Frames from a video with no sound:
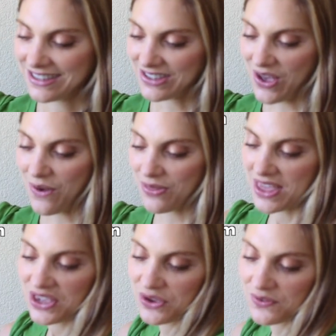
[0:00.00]
So
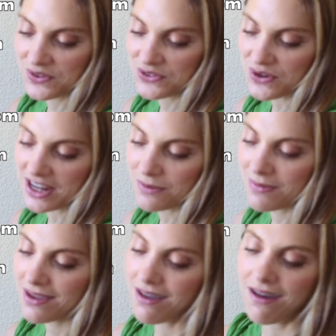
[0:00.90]
thank you for joining
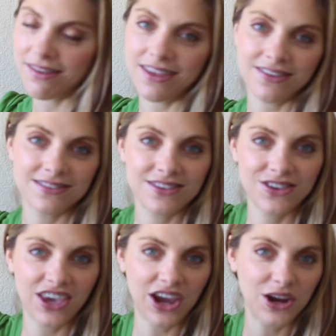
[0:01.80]
me on this
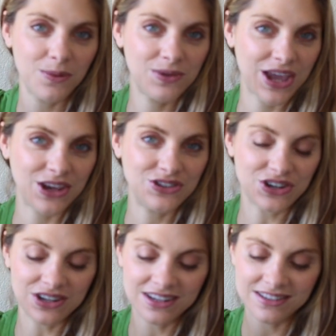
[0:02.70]
carob cake
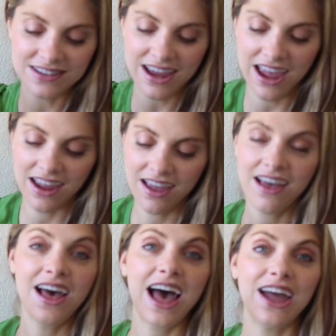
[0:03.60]
journey today.
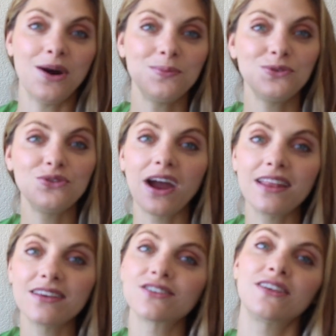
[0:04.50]
I hope you try
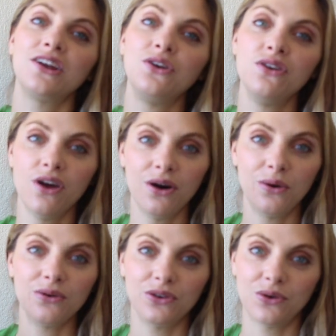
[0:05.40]
this because I
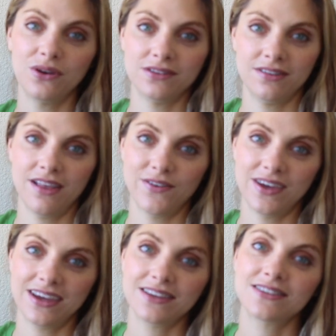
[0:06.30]
know you're going to love
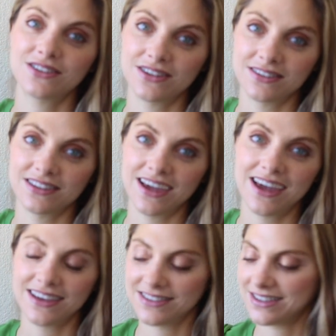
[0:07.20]
it. Seriously,
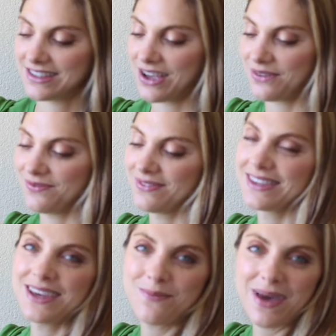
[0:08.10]
guys.
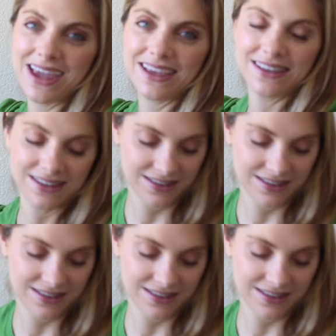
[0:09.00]
So, bye.